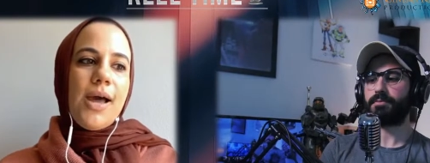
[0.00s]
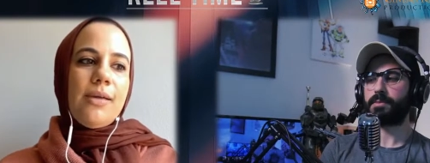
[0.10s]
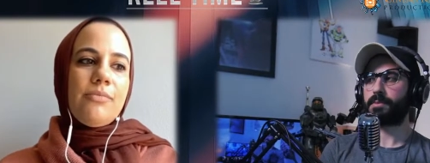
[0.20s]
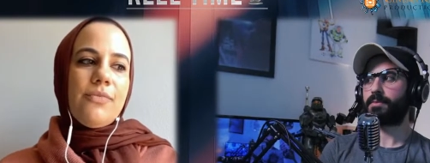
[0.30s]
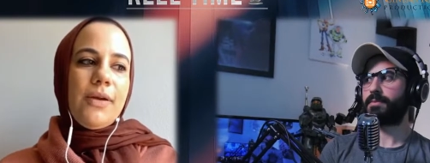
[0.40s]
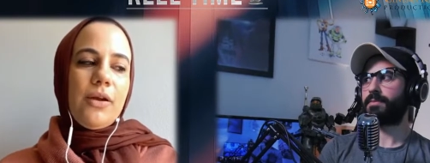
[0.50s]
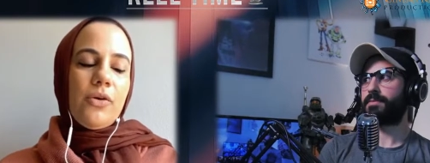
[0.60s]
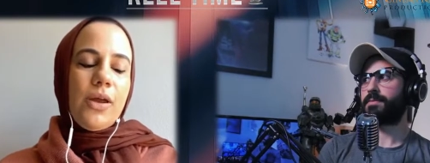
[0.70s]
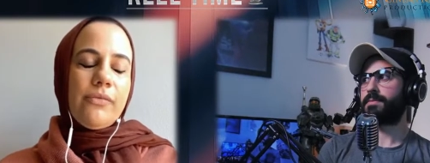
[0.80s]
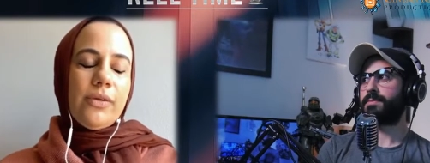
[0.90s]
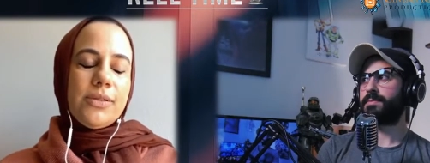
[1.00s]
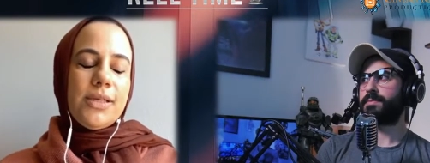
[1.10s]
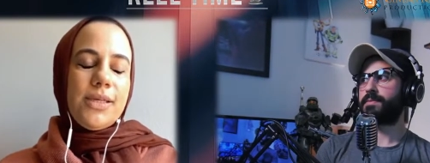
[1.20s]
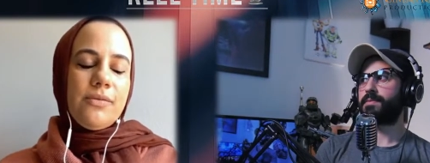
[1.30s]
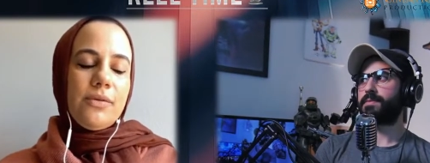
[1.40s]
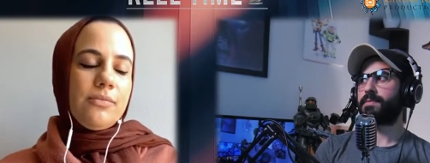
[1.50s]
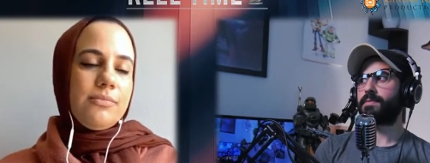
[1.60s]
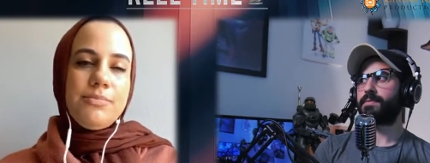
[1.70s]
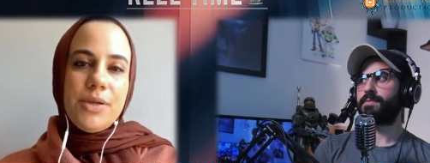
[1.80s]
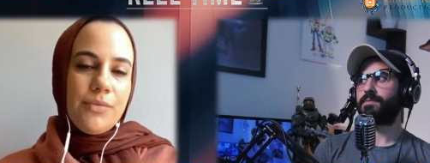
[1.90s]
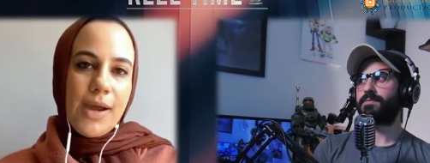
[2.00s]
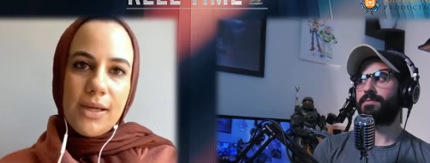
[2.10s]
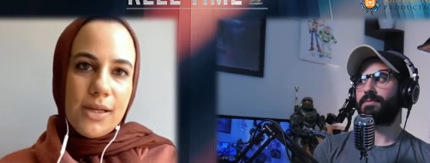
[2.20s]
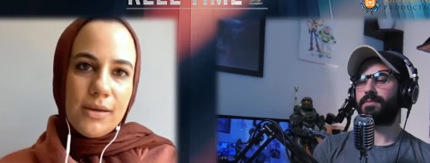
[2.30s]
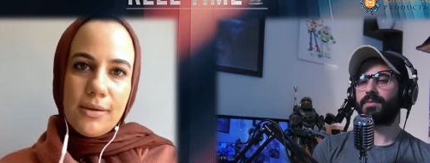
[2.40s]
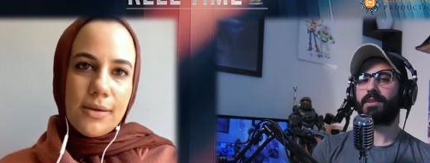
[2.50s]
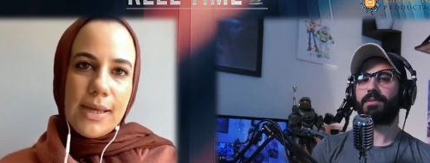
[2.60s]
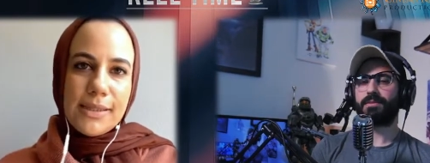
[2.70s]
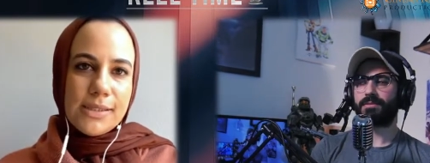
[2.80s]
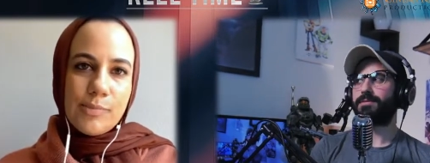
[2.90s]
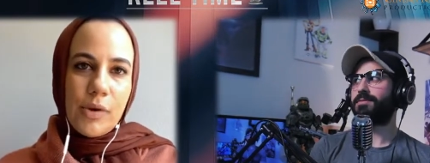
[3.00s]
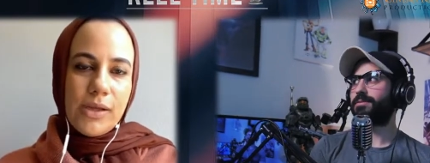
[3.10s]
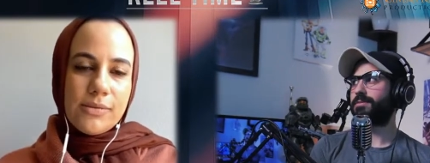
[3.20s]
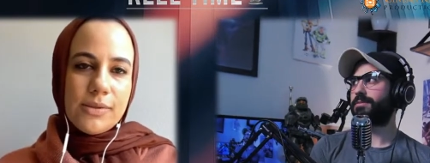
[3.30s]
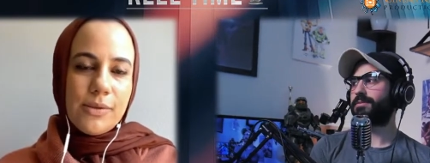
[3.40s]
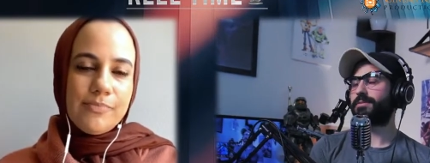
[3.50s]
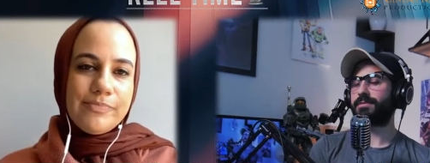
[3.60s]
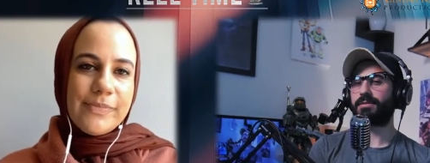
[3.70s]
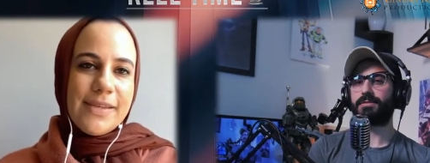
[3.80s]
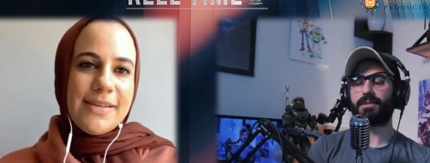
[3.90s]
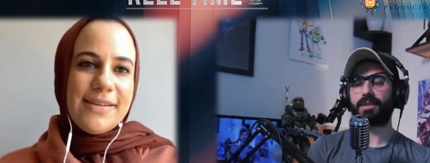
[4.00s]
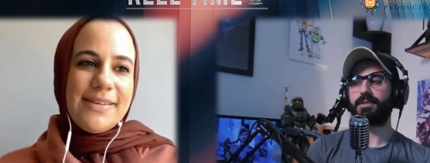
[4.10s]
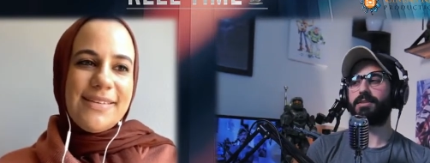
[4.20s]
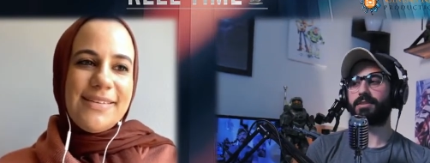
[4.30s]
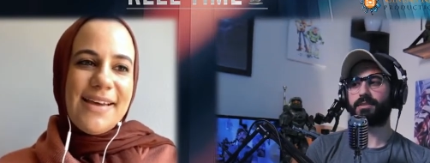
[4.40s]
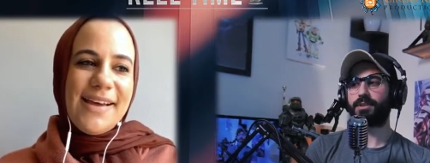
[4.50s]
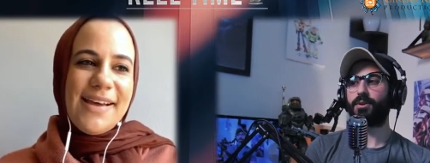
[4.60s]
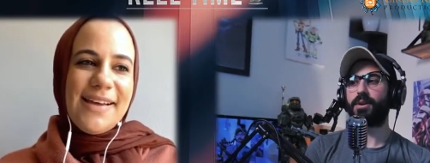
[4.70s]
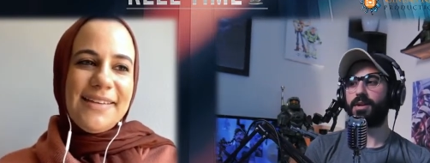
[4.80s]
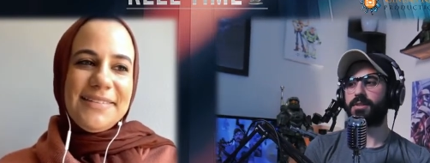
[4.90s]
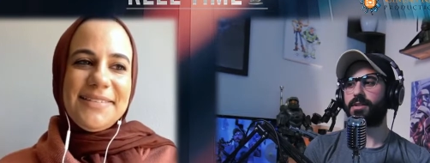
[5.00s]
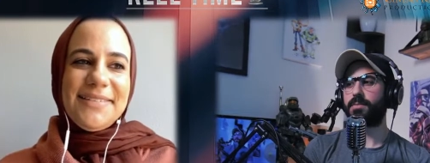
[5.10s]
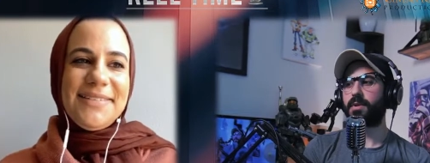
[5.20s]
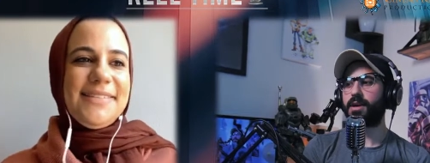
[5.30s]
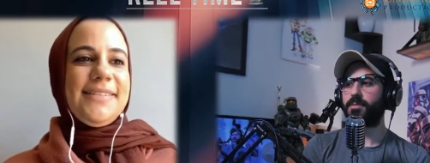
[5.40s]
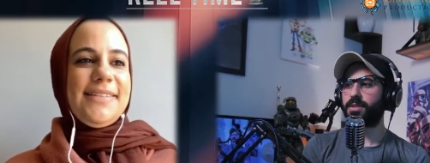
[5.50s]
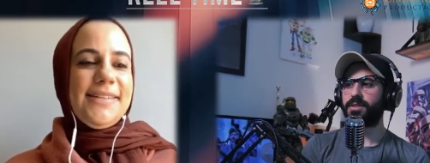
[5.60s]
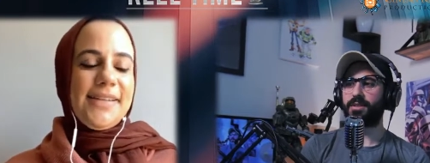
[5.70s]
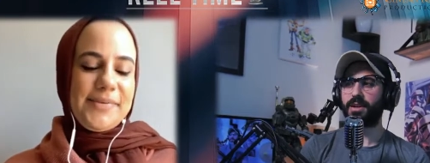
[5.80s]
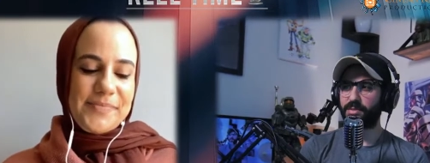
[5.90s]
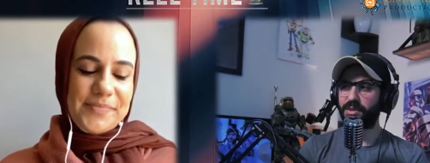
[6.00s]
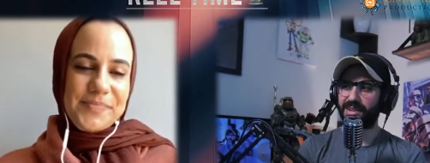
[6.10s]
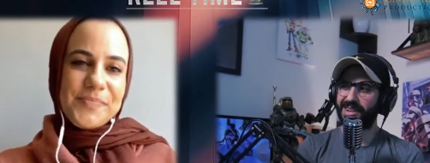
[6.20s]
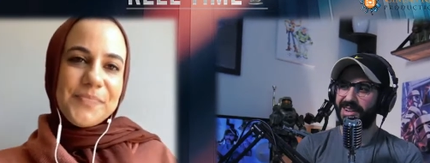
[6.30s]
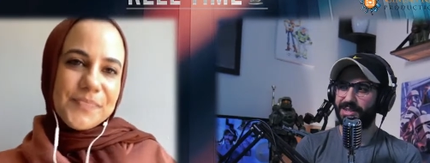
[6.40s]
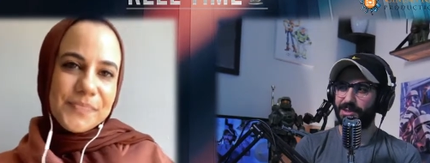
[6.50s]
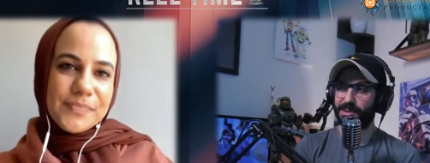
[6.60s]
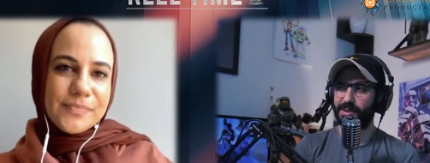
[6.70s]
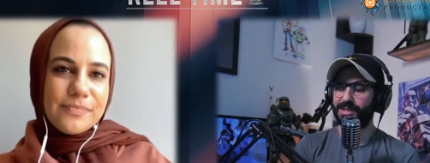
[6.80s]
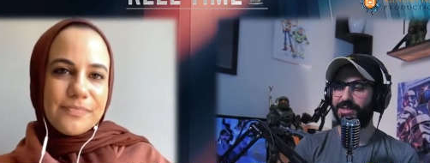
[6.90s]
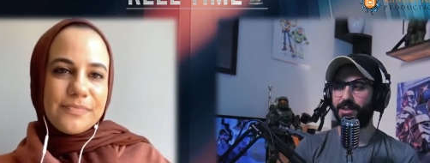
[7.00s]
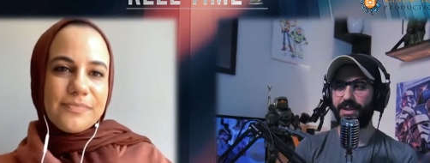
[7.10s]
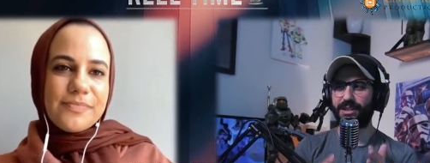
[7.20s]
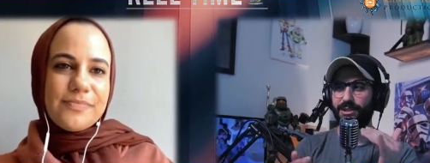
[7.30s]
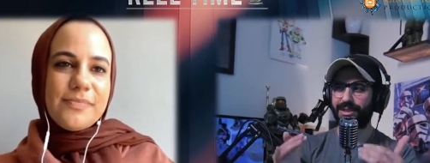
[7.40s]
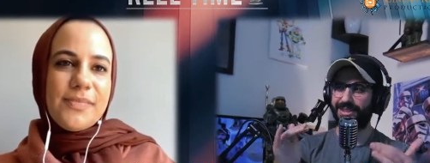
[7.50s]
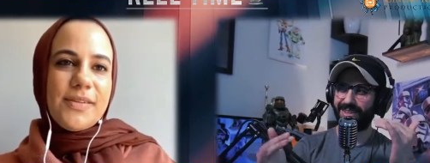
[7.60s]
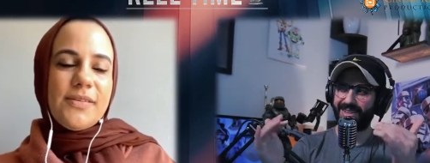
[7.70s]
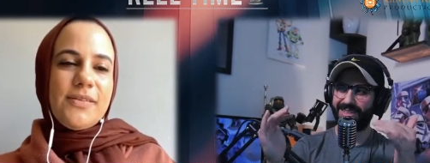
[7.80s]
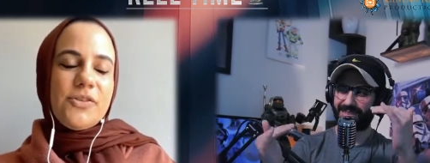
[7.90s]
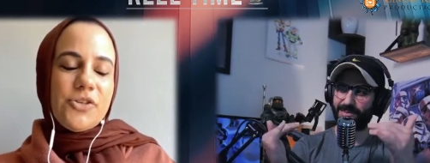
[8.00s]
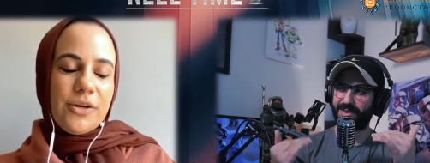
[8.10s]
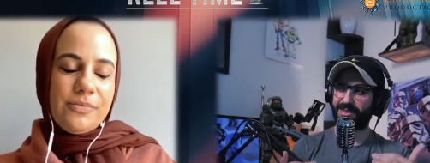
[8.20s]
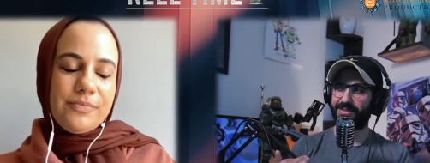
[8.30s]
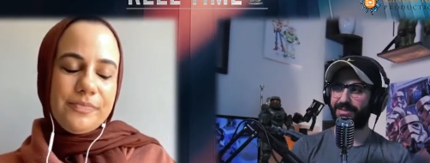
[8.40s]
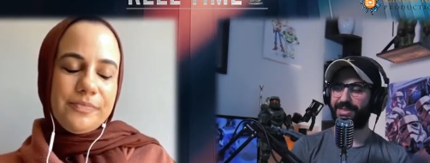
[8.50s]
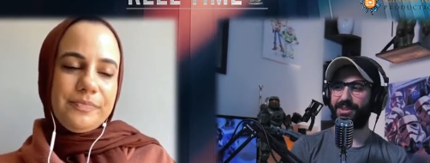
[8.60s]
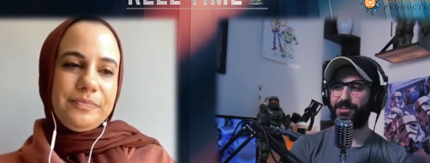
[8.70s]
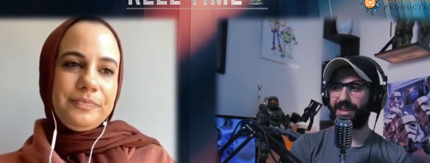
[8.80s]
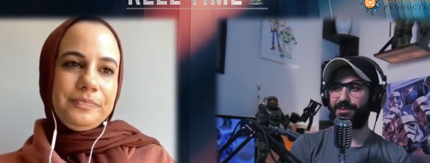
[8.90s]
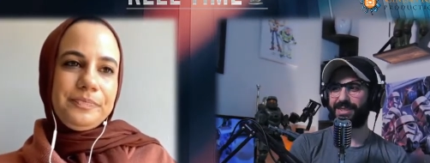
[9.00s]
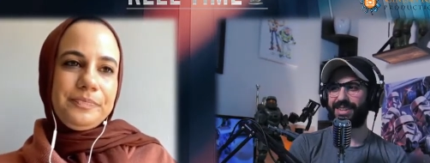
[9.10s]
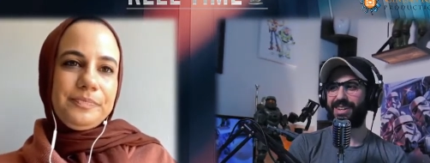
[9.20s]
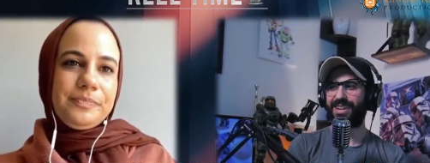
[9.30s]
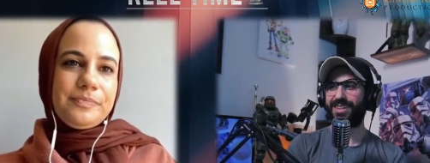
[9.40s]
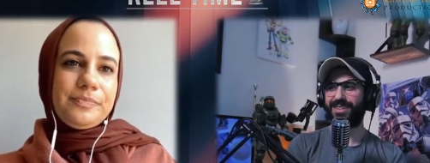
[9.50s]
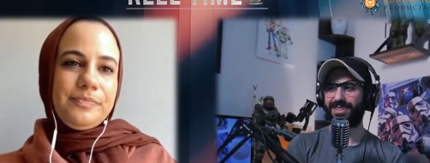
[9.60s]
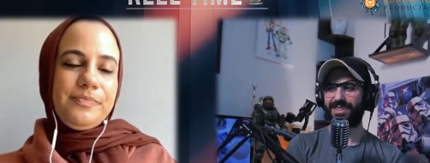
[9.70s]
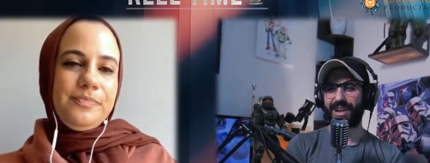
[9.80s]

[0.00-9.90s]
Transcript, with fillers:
Speaker 1: I'm very grateful to even be writing at this point. So
Speaker 2: that is yeah. so awesome. Um, just yeah. a couple of extra questions. I mean, you did hit sure. some of you know what I was gonna